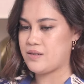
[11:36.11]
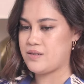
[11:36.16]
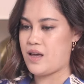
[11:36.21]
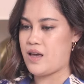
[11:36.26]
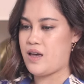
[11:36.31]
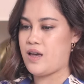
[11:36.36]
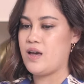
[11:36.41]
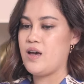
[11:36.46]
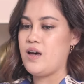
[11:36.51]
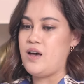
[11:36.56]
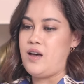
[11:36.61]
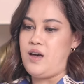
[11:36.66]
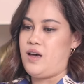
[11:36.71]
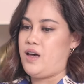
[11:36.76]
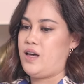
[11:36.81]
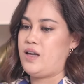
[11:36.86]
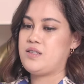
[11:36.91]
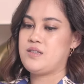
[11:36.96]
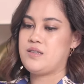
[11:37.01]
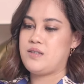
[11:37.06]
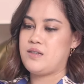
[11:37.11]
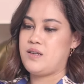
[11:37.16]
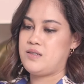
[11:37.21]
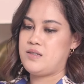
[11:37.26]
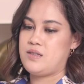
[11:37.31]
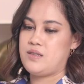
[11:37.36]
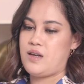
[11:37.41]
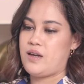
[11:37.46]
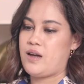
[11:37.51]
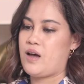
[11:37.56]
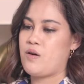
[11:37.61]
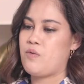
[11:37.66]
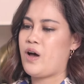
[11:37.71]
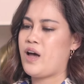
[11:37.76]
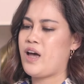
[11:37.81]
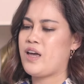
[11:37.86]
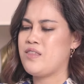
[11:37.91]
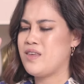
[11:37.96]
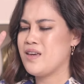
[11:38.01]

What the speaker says: day, it's like I